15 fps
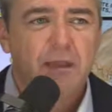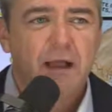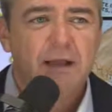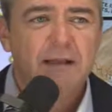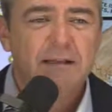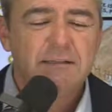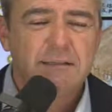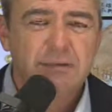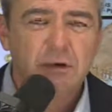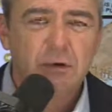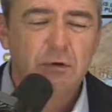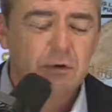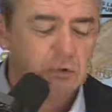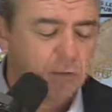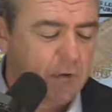I can show
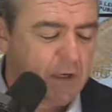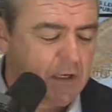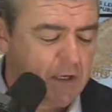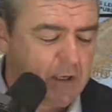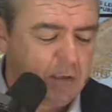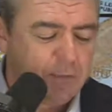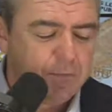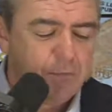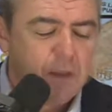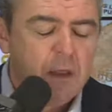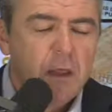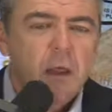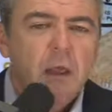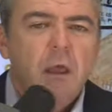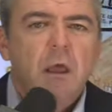you what to do.
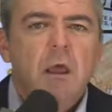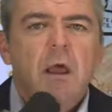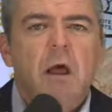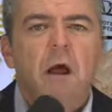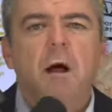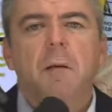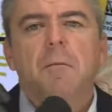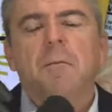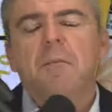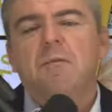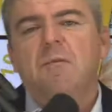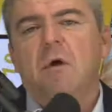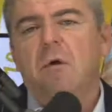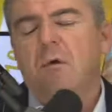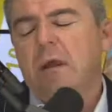
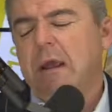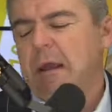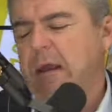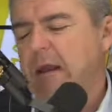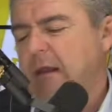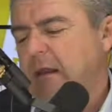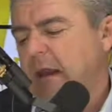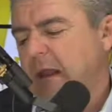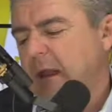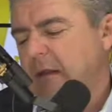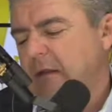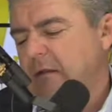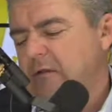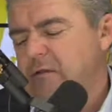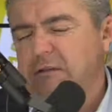So
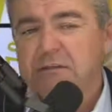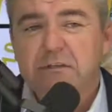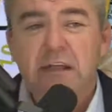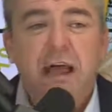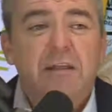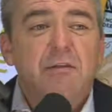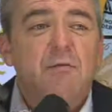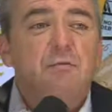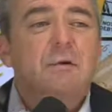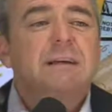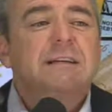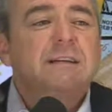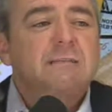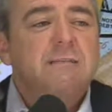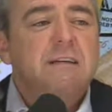at the
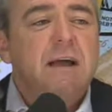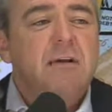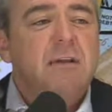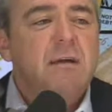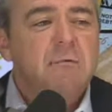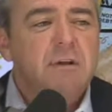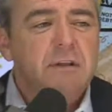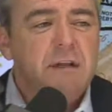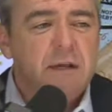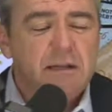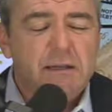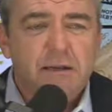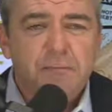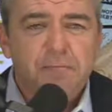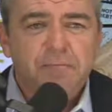risk of sounding
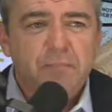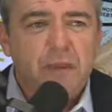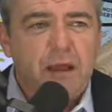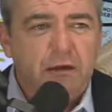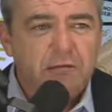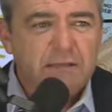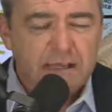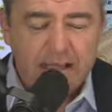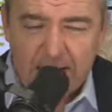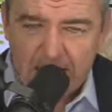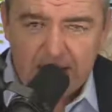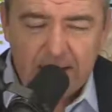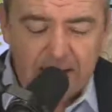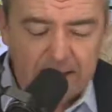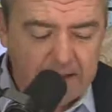redundant, I'll say it
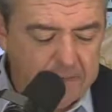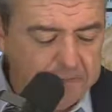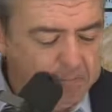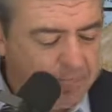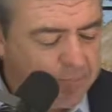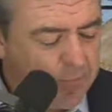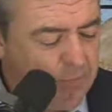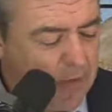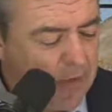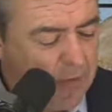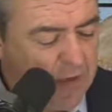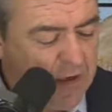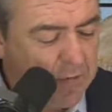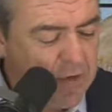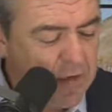again. You
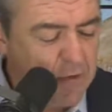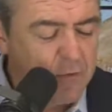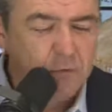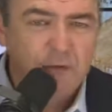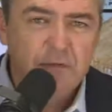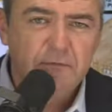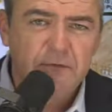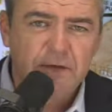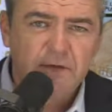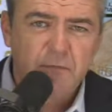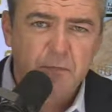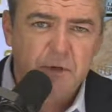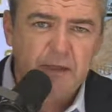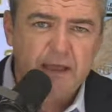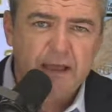need to be using
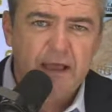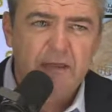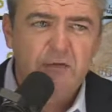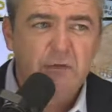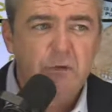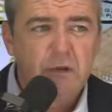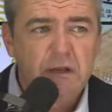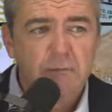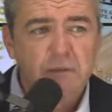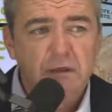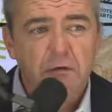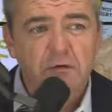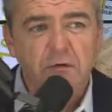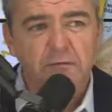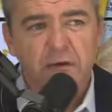Facebook ads. You need to be
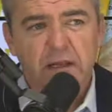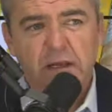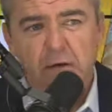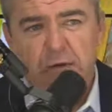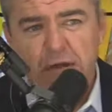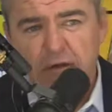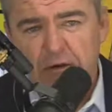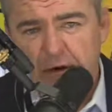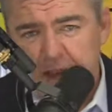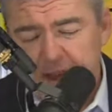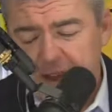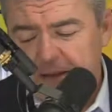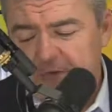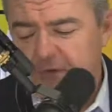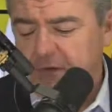using video in your
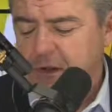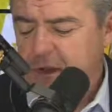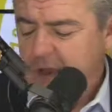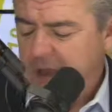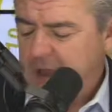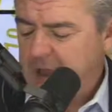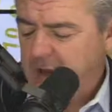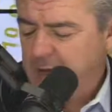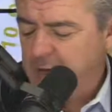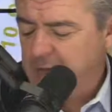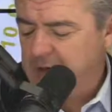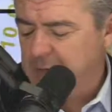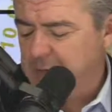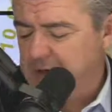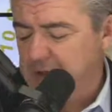ads, and you
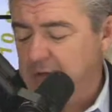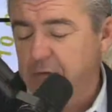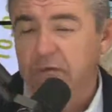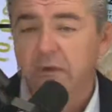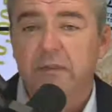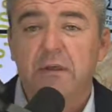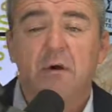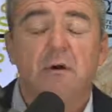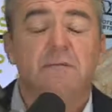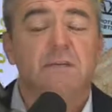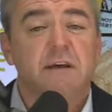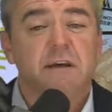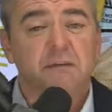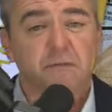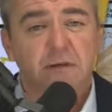need to be using the art of
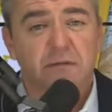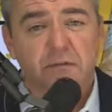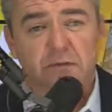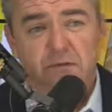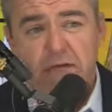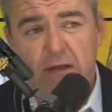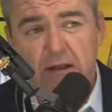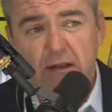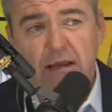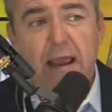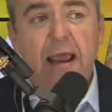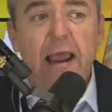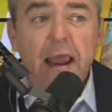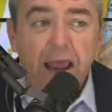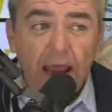text message selling.
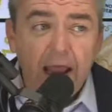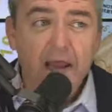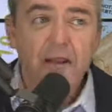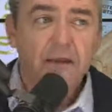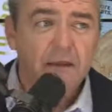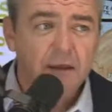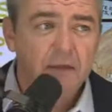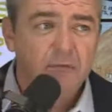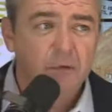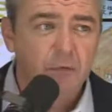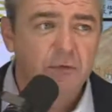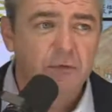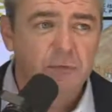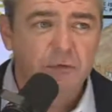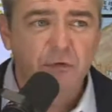And if you
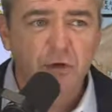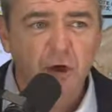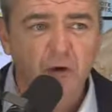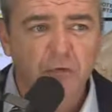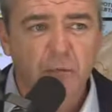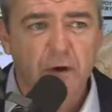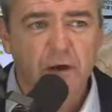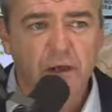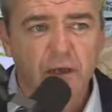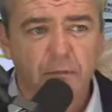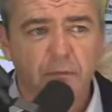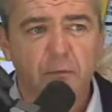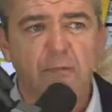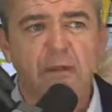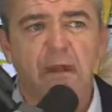want some software to
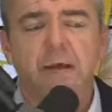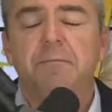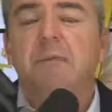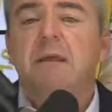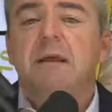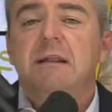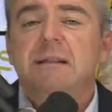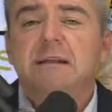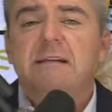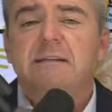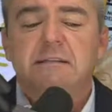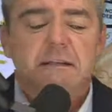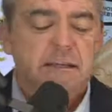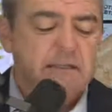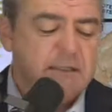help you with that,
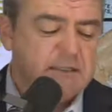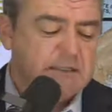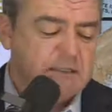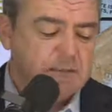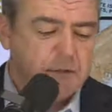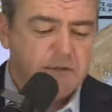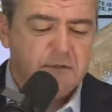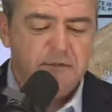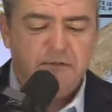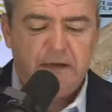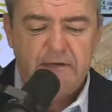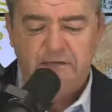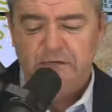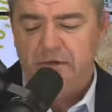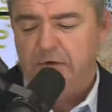DigiNinja is the most
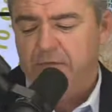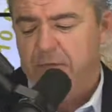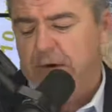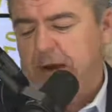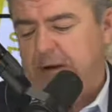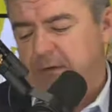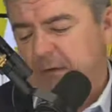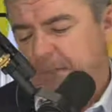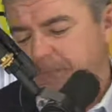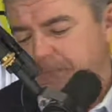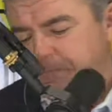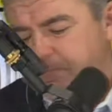effective software out there.